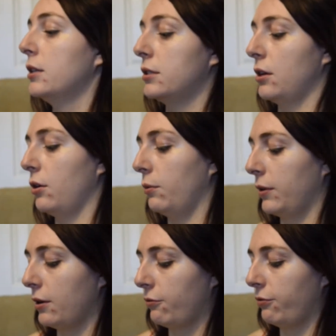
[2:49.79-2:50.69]
So
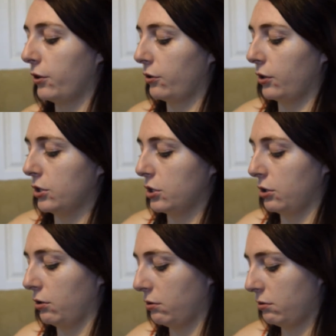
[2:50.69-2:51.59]
without further
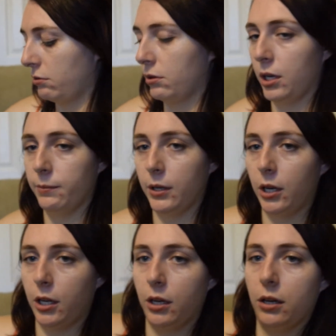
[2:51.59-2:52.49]
ado, I'm gonna